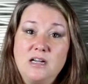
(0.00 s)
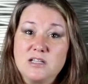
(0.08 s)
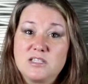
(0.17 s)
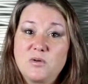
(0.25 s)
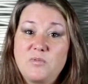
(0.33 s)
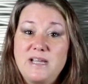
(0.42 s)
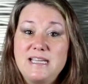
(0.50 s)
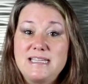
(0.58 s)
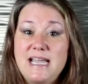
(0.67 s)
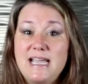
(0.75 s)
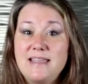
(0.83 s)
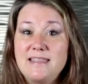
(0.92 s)
So we
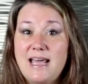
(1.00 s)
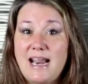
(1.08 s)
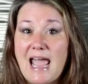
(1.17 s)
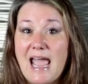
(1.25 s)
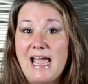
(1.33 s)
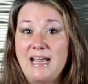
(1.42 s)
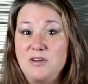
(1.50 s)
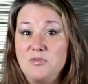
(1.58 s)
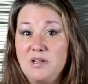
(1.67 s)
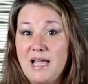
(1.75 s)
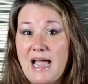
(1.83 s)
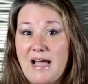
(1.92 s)
take that
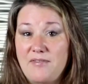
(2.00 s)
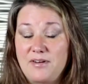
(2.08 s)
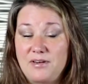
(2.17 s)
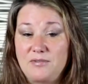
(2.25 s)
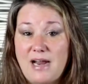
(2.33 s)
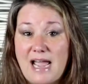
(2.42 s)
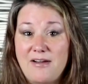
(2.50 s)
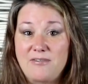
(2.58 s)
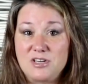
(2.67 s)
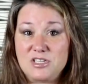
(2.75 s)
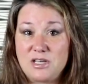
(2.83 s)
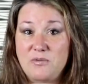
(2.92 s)
annual
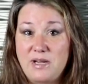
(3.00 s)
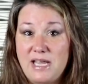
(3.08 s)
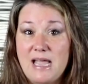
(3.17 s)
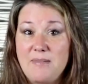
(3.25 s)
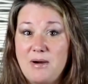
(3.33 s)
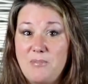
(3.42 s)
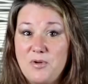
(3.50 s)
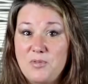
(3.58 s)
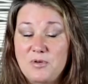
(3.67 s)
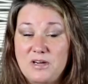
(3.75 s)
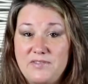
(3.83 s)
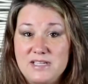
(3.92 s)
average that we came up with
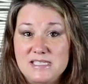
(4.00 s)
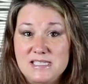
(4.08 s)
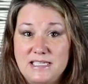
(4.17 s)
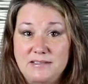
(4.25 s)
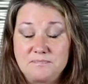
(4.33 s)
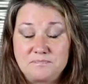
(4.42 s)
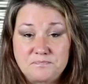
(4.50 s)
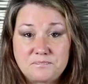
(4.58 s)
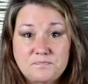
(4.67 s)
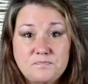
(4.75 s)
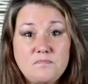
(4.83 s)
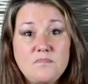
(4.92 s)
previously,
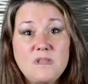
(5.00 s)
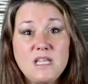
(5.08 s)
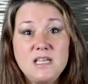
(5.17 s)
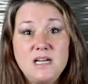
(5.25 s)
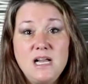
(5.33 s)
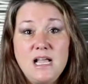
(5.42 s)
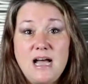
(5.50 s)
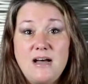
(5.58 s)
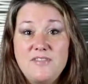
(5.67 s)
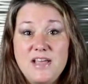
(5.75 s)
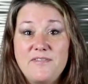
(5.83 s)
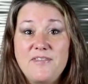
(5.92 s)

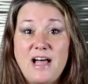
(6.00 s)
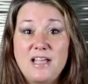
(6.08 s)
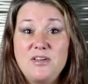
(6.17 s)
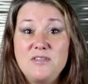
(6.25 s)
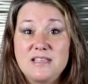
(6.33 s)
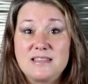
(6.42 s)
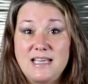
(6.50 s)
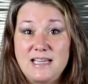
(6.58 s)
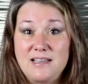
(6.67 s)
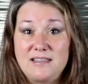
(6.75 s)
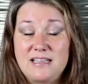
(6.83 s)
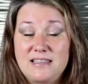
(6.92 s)
of the value that
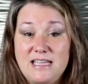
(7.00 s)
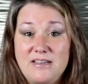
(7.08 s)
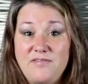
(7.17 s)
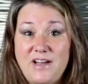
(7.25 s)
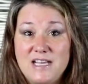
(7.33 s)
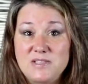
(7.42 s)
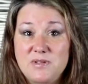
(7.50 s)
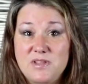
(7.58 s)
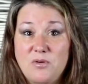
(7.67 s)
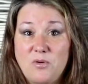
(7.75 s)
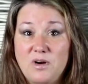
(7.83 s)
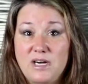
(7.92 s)
they that they invest with
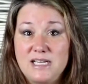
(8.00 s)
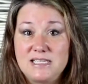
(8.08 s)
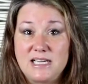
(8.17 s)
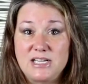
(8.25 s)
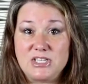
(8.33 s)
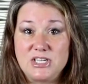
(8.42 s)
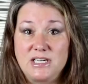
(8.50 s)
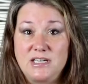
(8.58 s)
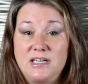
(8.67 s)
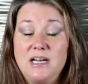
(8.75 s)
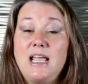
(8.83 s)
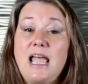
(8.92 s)
your organization
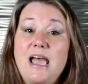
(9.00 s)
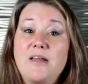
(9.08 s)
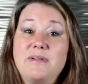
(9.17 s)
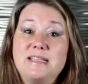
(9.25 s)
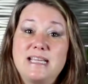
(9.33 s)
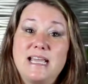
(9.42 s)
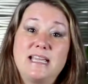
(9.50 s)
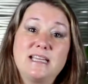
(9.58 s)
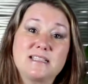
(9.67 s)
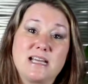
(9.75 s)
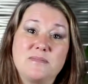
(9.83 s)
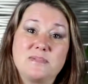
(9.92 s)
and we take
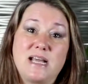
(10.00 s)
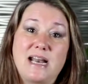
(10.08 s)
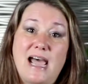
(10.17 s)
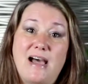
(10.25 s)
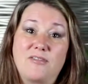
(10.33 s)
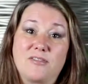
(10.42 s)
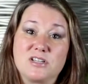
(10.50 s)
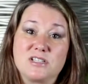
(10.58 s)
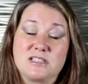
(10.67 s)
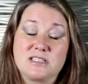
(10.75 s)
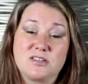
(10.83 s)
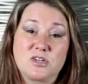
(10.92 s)
it times that average
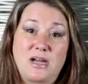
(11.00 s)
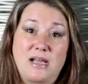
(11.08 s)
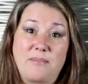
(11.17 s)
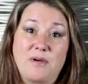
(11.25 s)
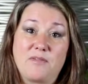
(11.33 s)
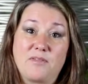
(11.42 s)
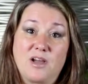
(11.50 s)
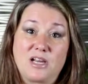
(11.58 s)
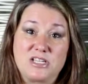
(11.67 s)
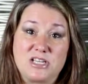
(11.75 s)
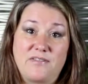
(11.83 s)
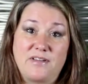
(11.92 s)
time of
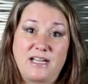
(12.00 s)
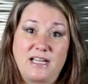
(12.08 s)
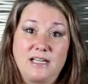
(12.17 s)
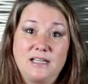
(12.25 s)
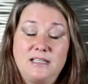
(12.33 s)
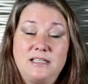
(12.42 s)
longevity.